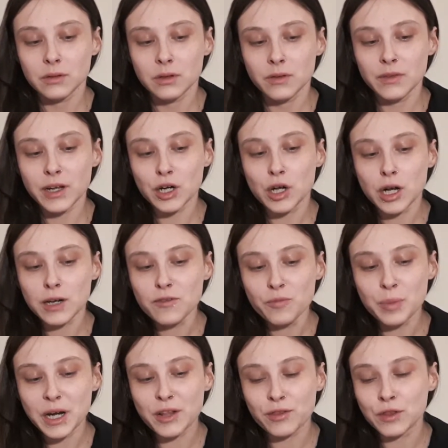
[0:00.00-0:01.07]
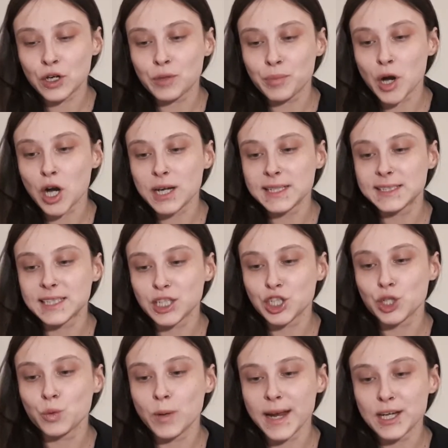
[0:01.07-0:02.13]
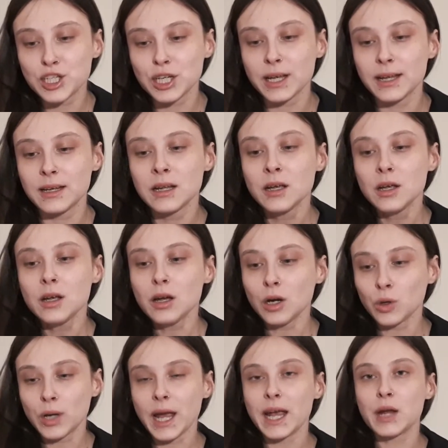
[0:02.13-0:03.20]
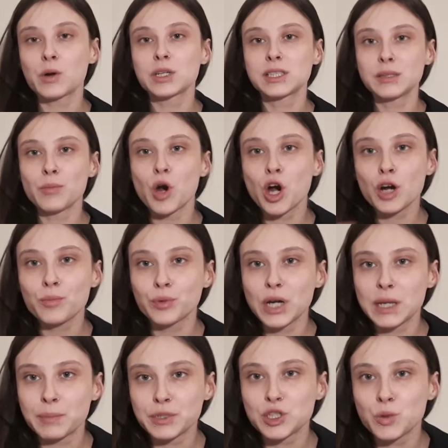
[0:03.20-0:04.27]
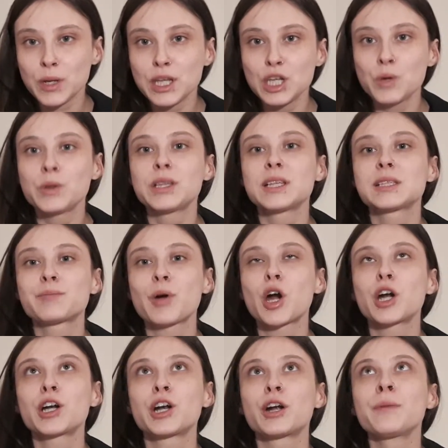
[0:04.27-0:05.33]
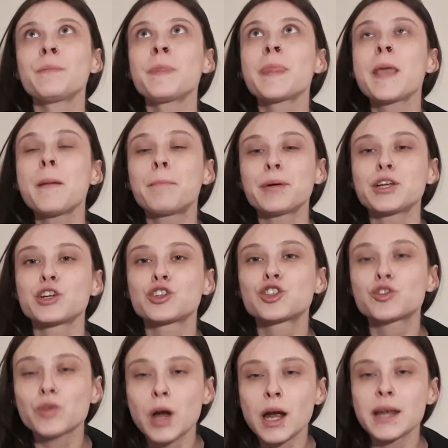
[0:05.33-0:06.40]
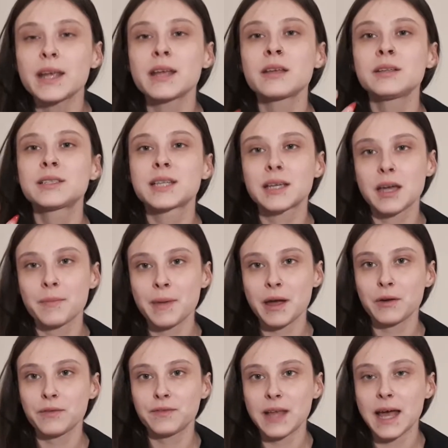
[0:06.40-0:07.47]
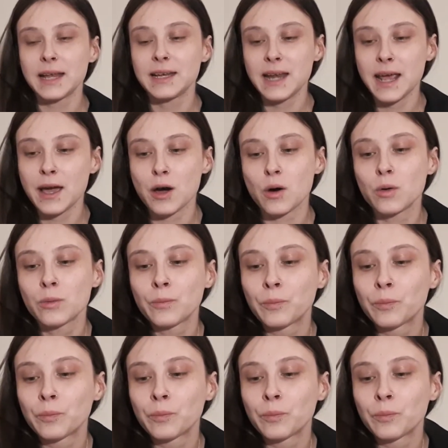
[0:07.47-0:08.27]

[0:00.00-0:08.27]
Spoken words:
there could have been a third-party situation, okay, or some heartbreak between you and this partner, but you're trying to come out of that now.